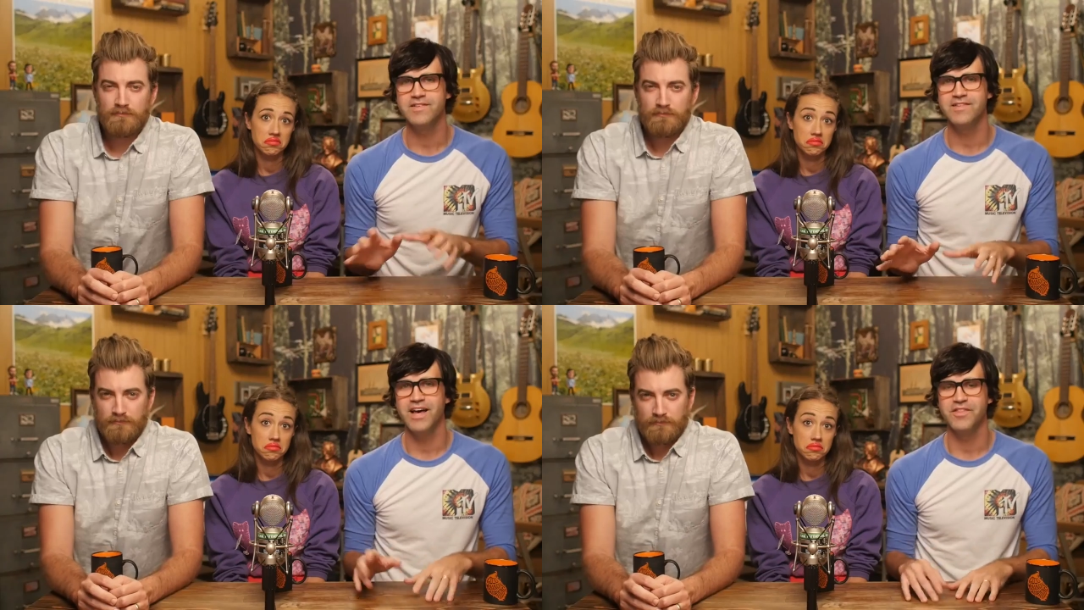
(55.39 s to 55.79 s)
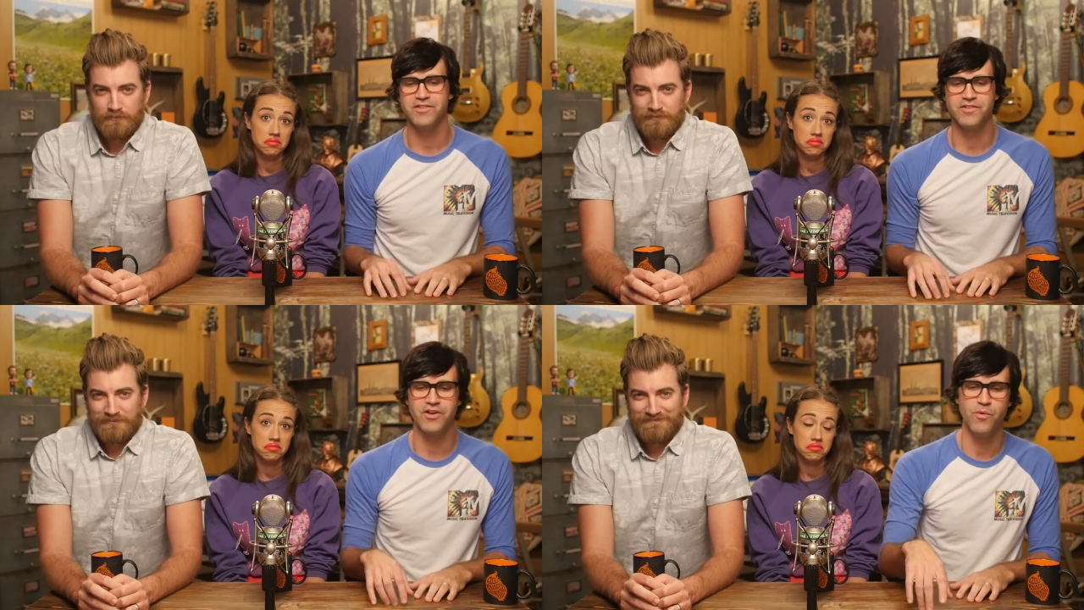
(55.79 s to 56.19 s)
Speaker 1: this is how
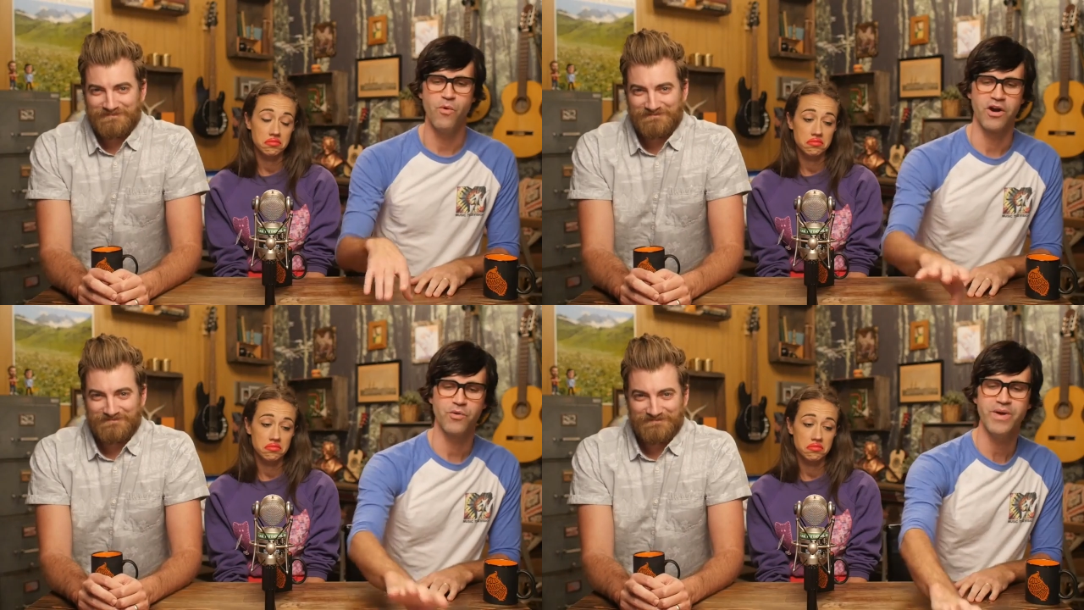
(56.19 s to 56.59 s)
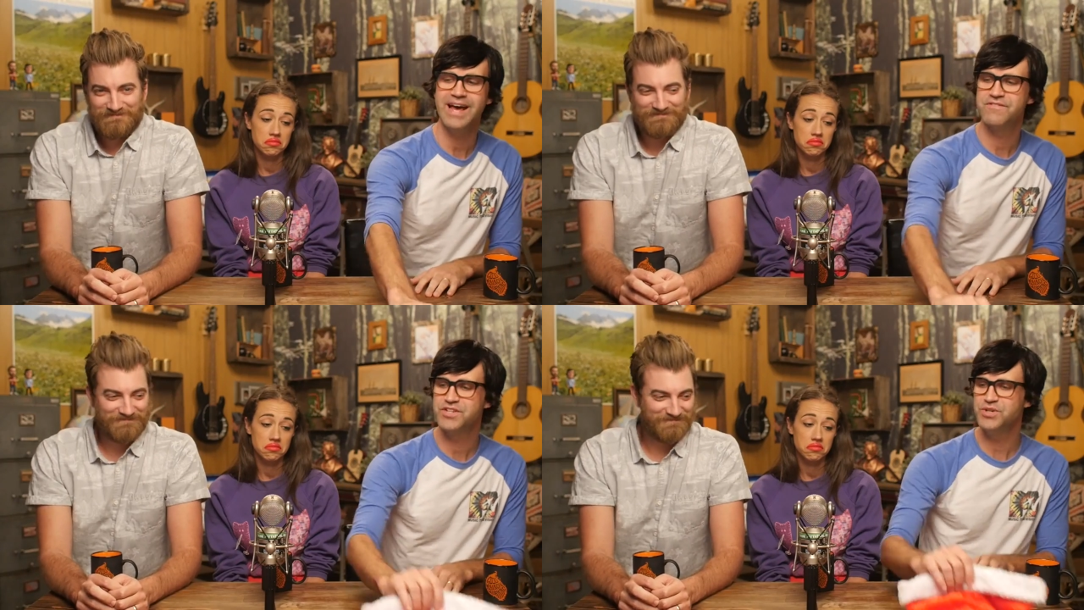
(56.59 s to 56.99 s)
this is gonna work.
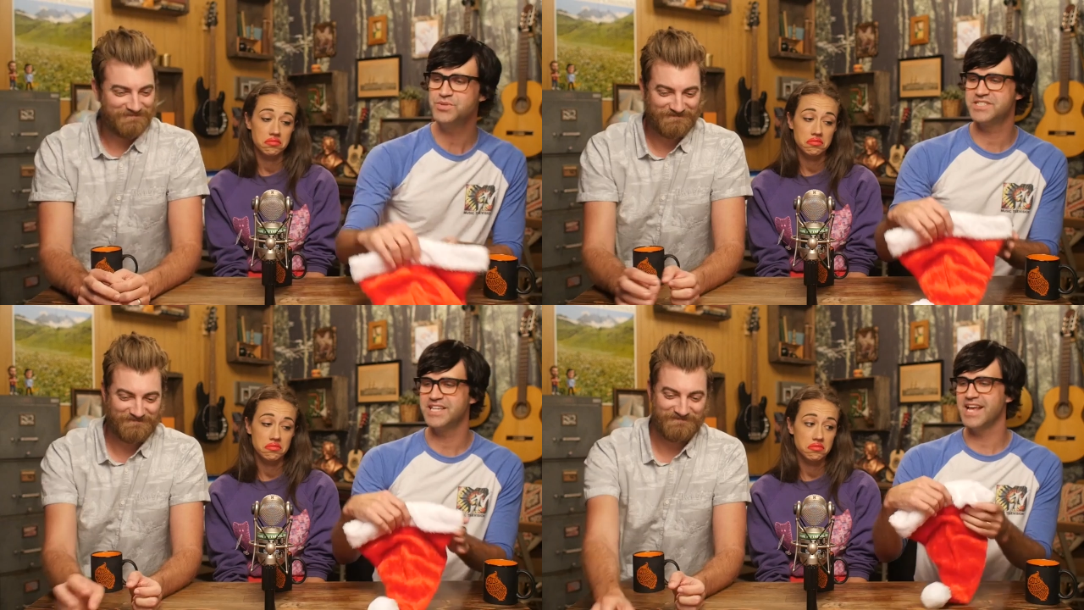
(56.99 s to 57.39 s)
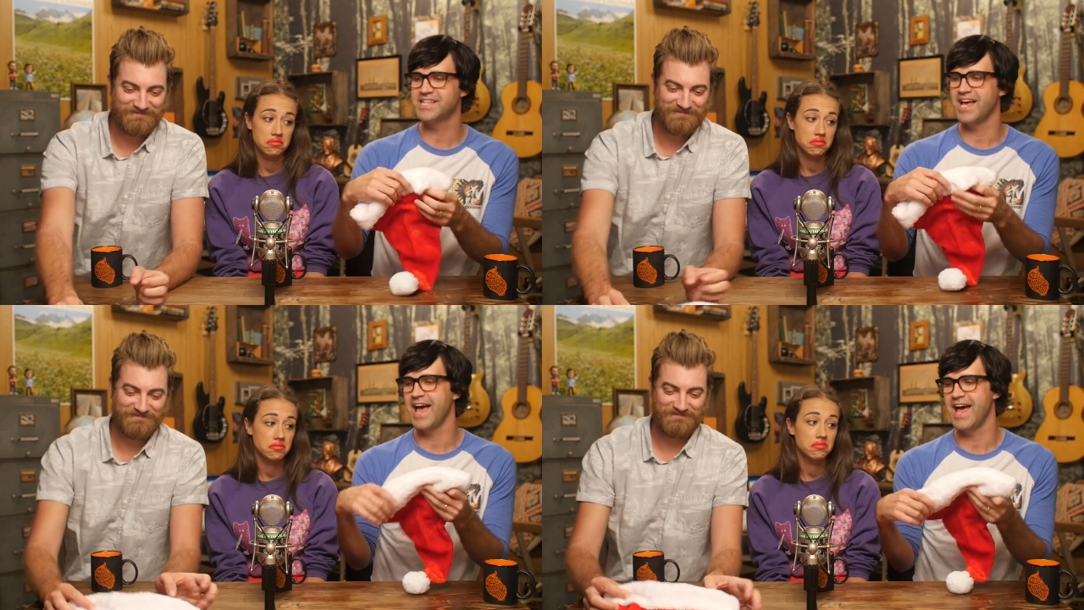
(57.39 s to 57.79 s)
We have two
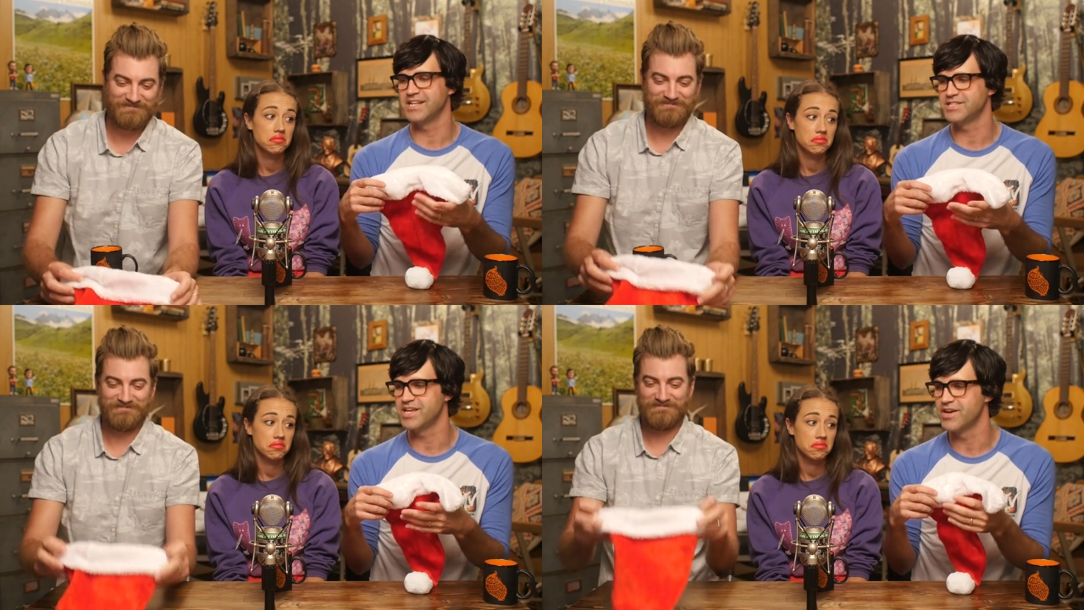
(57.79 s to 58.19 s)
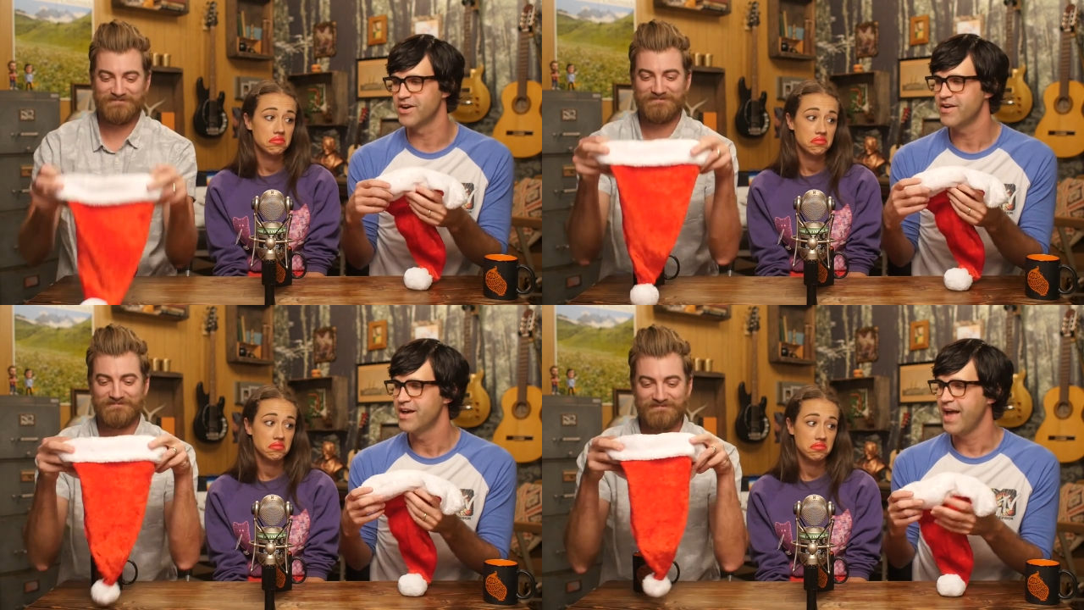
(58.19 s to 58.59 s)
Santa hats
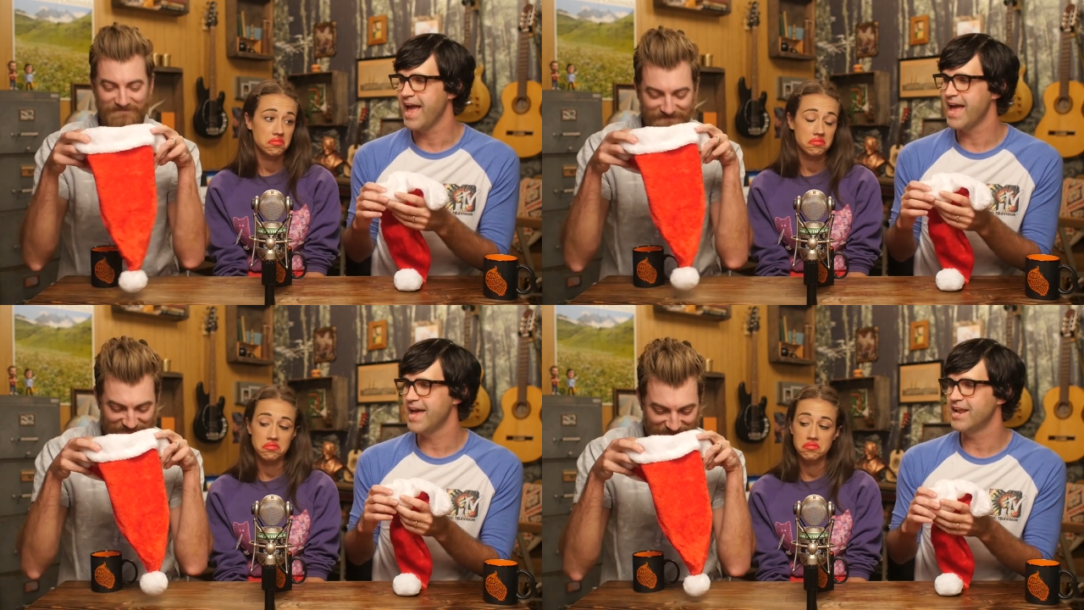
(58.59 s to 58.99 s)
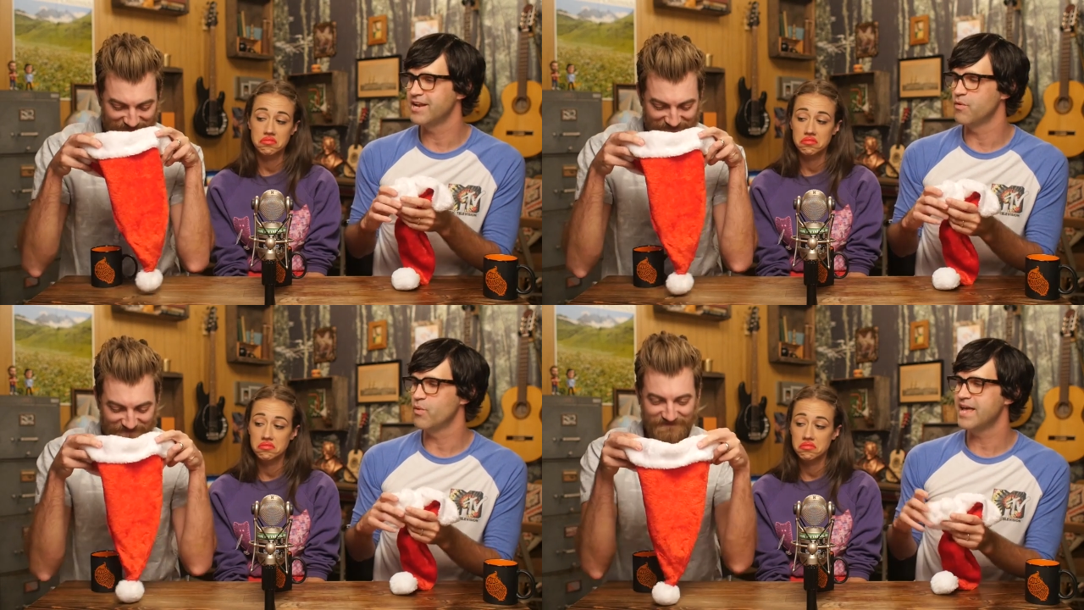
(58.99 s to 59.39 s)
here,
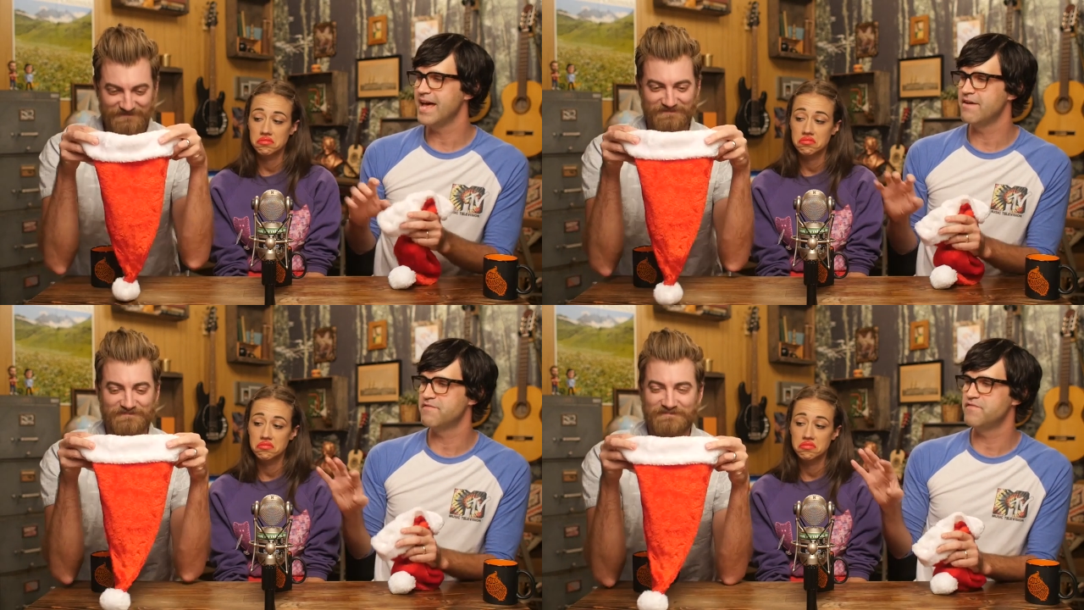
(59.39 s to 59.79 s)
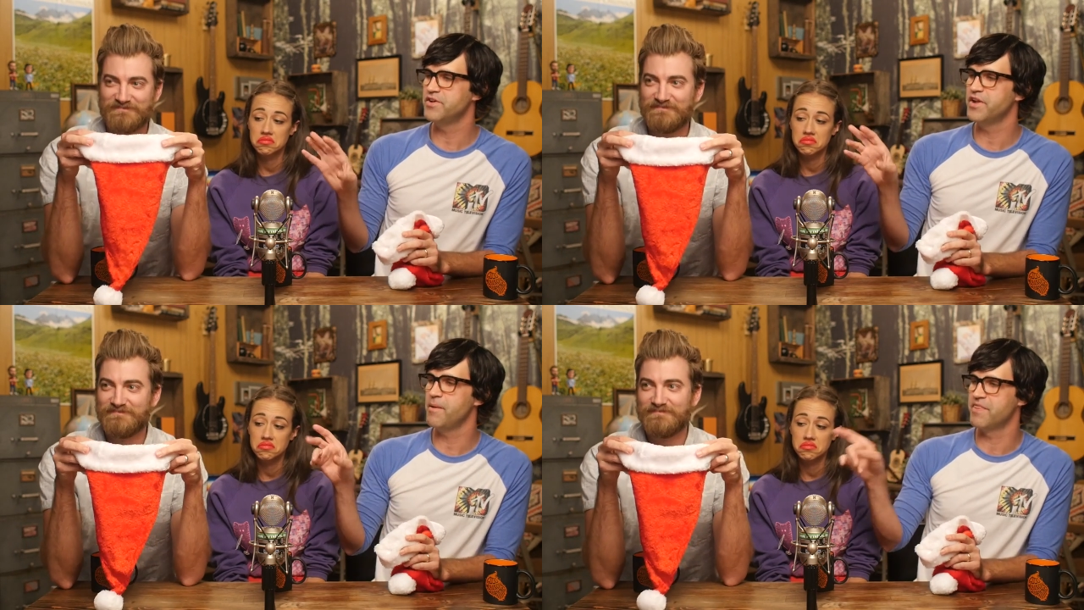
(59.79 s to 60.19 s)
and we have
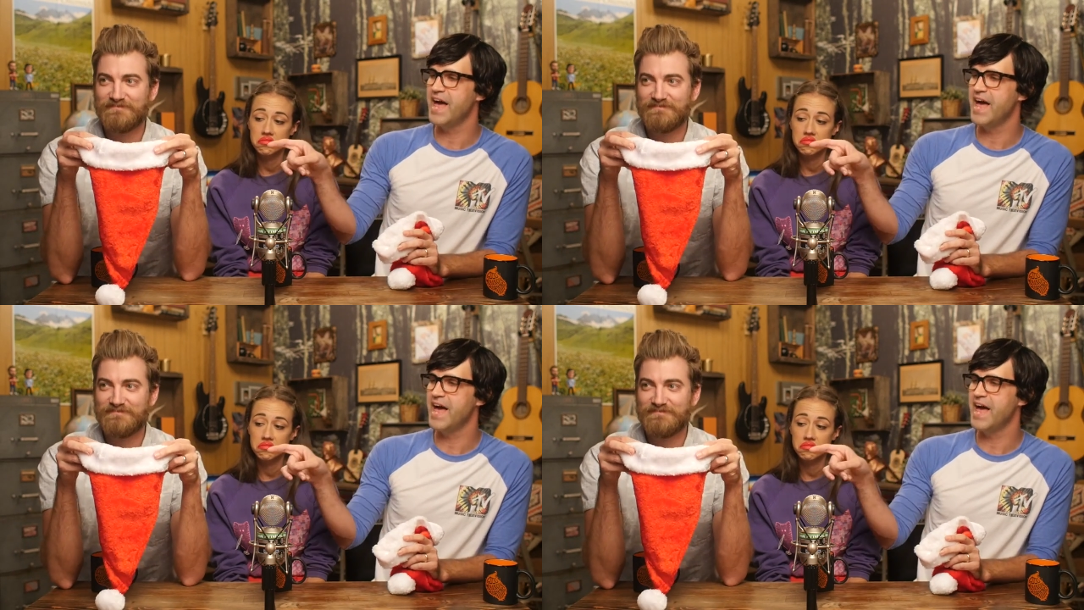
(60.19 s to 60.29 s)
filled up